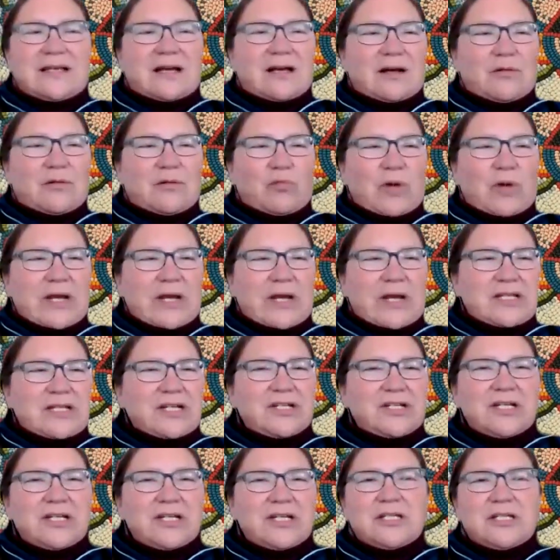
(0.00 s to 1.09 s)
when
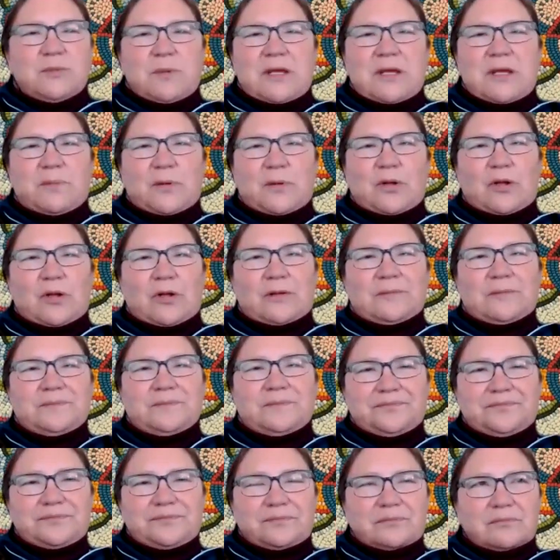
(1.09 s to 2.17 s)
Indigenous people
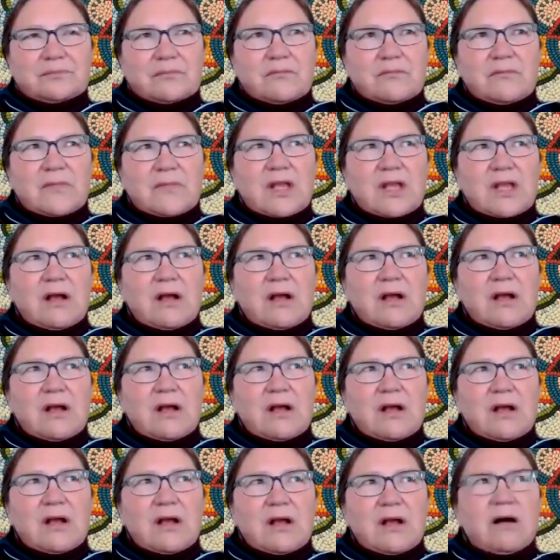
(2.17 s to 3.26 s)

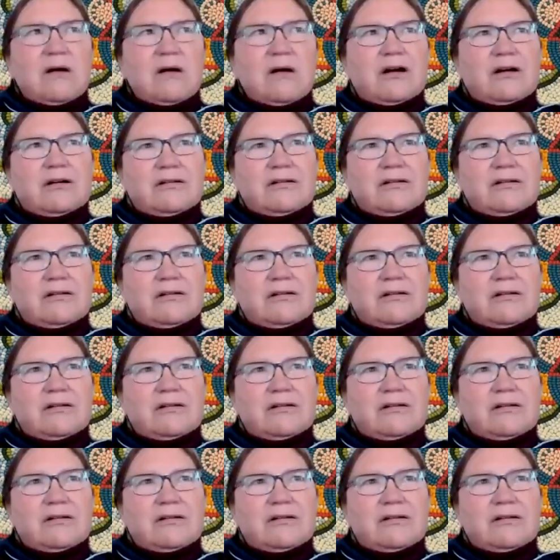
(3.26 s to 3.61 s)
are